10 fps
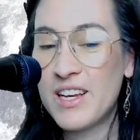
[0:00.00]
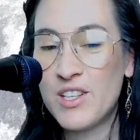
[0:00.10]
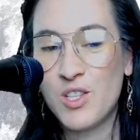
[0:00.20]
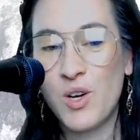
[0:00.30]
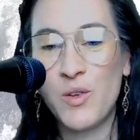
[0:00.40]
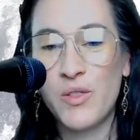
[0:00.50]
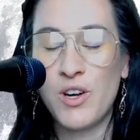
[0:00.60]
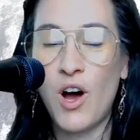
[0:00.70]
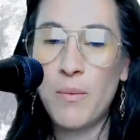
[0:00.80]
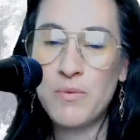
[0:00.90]
So the
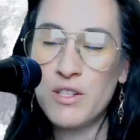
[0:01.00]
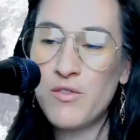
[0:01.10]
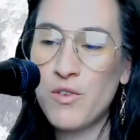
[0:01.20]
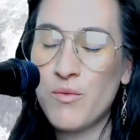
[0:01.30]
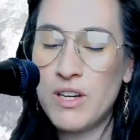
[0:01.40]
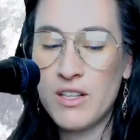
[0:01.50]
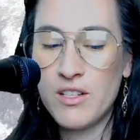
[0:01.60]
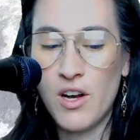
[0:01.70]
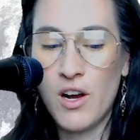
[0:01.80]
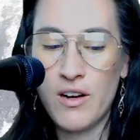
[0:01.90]
options for readings
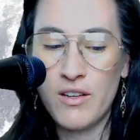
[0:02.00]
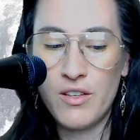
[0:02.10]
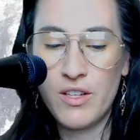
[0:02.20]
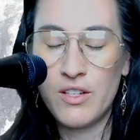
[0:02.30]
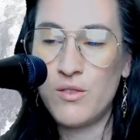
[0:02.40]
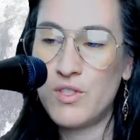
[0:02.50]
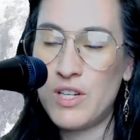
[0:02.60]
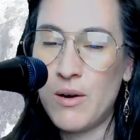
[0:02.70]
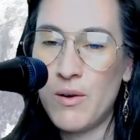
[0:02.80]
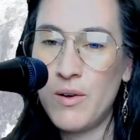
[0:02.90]
are you can do
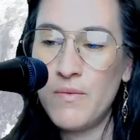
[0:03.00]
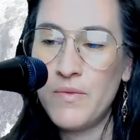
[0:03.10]
tarot